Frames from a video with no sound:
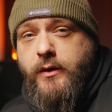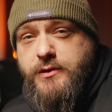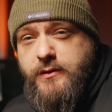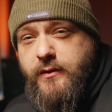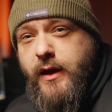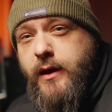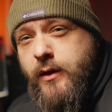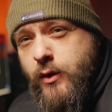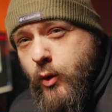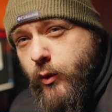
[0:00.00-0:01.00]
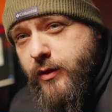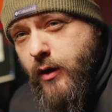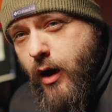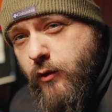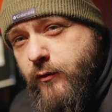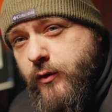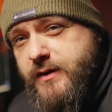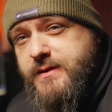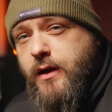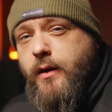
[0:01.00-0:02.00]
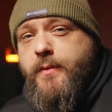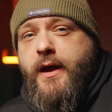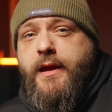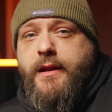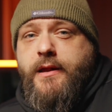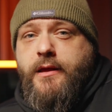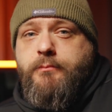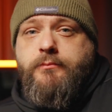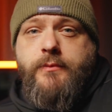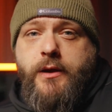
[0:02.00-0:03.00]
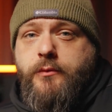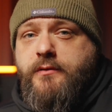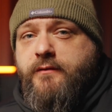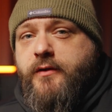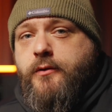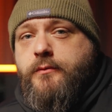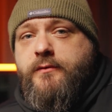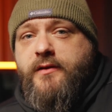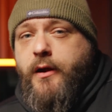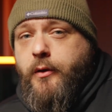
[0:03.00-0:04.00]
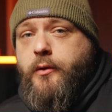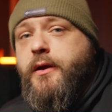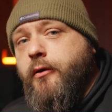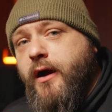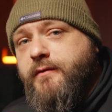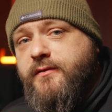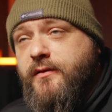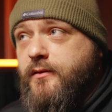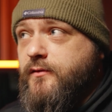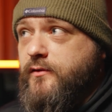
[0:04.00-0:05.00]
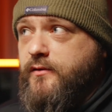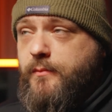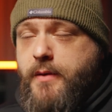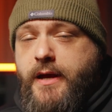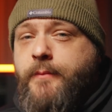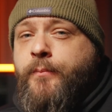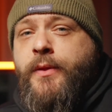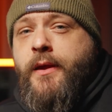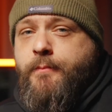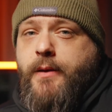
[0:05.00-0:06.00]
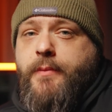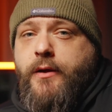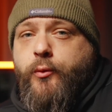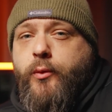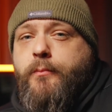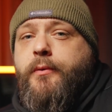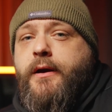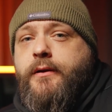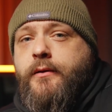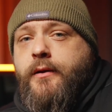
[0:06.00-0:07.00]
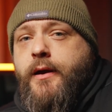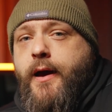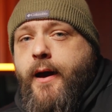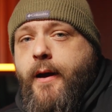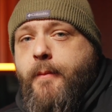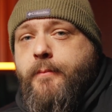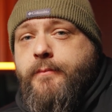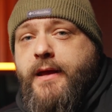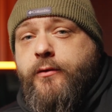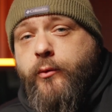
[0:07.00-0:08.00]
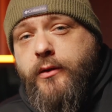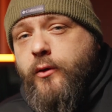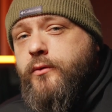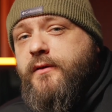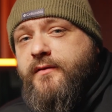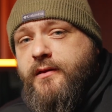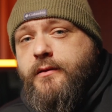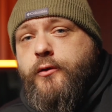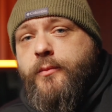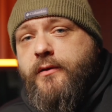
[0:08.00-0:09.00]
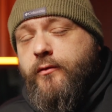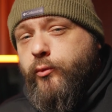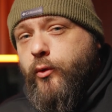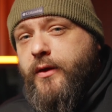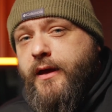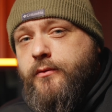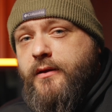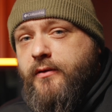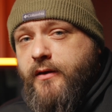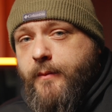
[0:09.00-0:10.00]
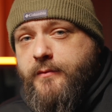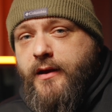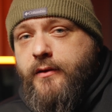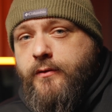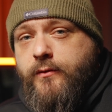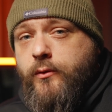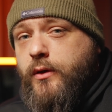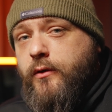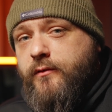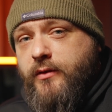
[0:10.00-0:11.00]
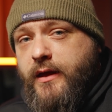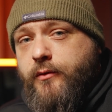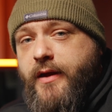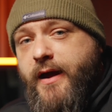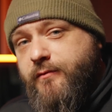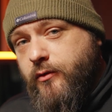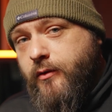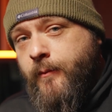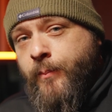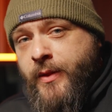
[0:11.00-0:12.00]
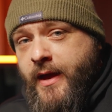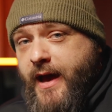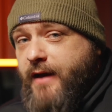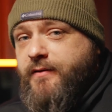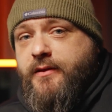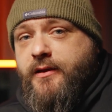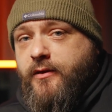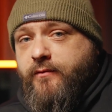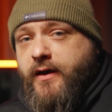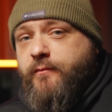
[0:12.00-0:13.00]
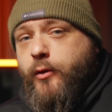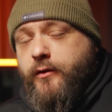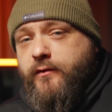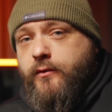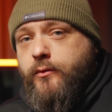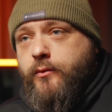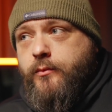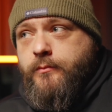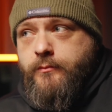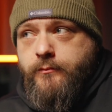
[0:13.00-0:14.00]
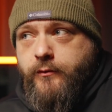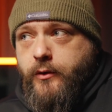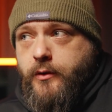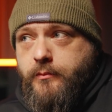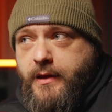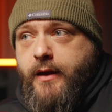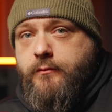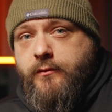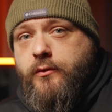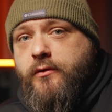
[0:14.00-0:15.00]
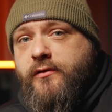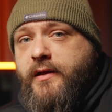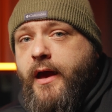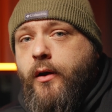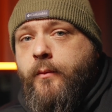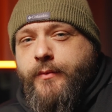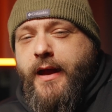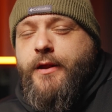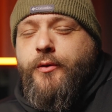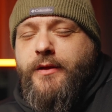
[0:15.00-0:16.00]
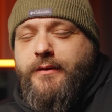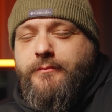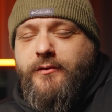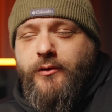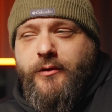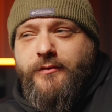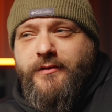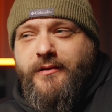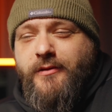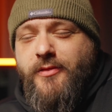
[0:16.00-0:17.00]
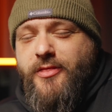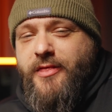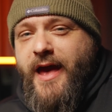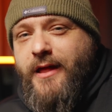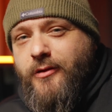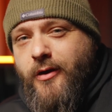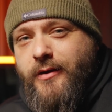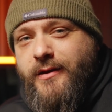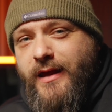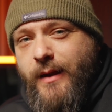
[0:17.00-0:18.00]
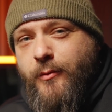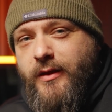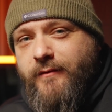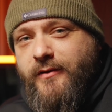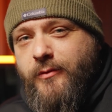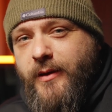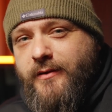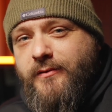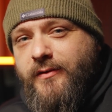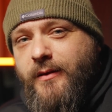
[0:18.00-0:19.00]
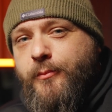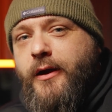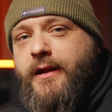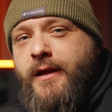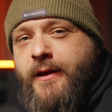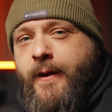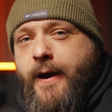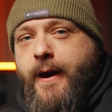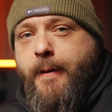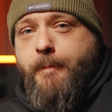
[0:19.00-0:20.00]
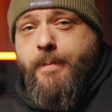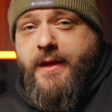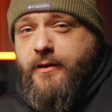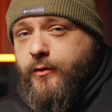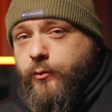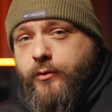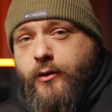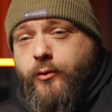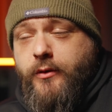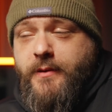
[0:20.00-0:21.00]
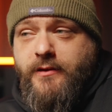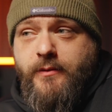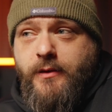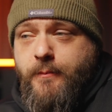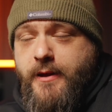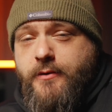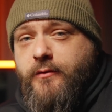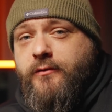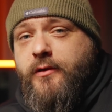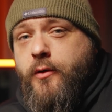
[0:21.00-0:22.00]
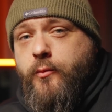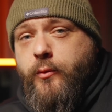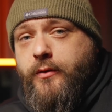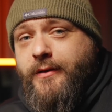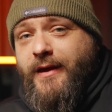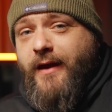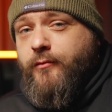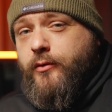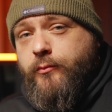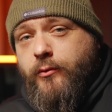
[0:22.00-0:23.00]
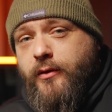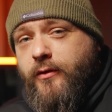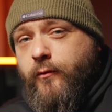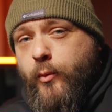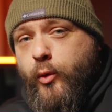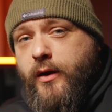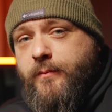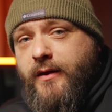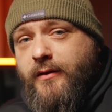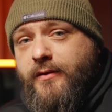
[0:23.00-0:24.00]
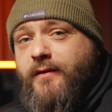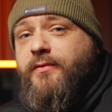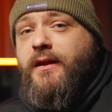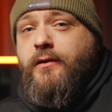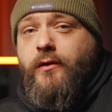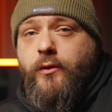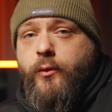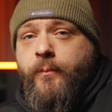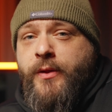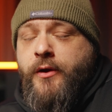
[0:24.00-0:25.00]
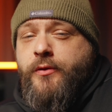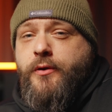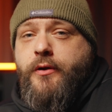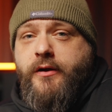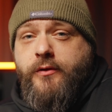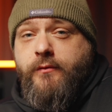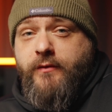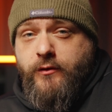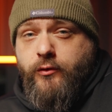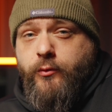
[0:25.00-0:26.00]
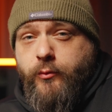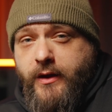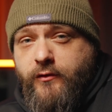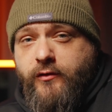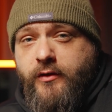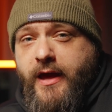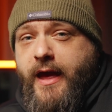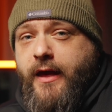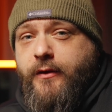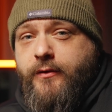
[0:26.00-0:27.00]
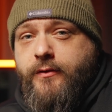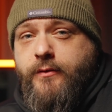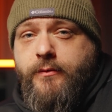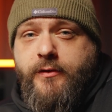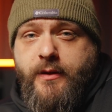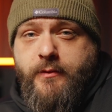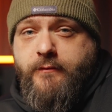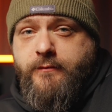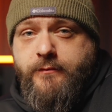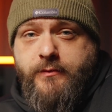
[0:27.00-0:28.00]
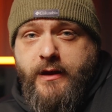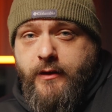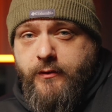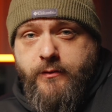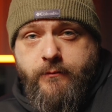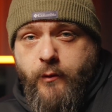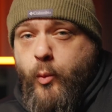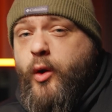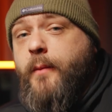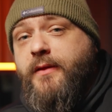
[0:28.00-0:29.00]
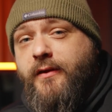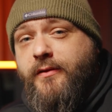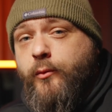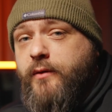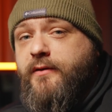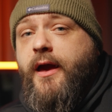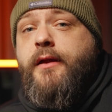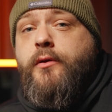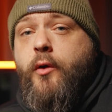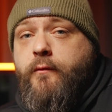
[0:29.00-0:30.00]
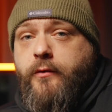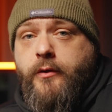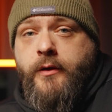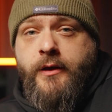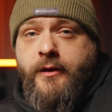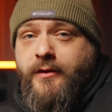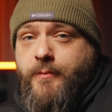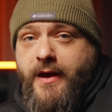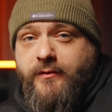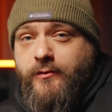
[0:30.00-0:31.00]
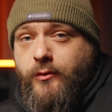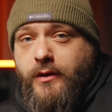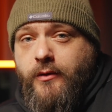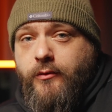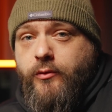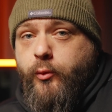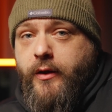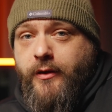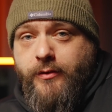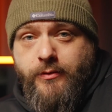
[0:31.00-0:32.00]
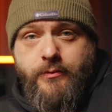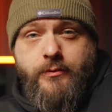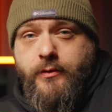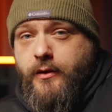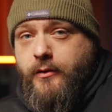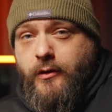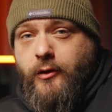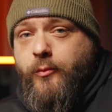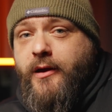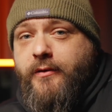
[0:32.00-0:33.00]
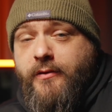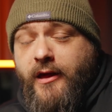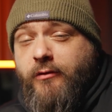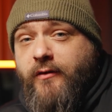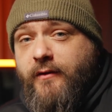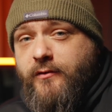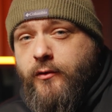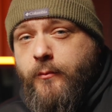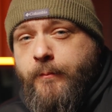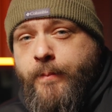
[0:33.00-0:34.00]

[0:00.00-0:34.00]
I should say, with the autofocus. Now, I'm not in any, difficult scenario here. Obviously, this is just in my bedroom, but it's really cool to see that Lumix is rolling out these updates 2 years later after I've had the S5 Mark II for, 2 years now. I know that 2 years isn't that long in camera life expectancy, but it is really cool. I mean, some competitors don't really ever release firmware updates, and if they do, they're not as feature-rich as some of these firmware updates that we've gotten over the past 2 years with the LUMIX S5II.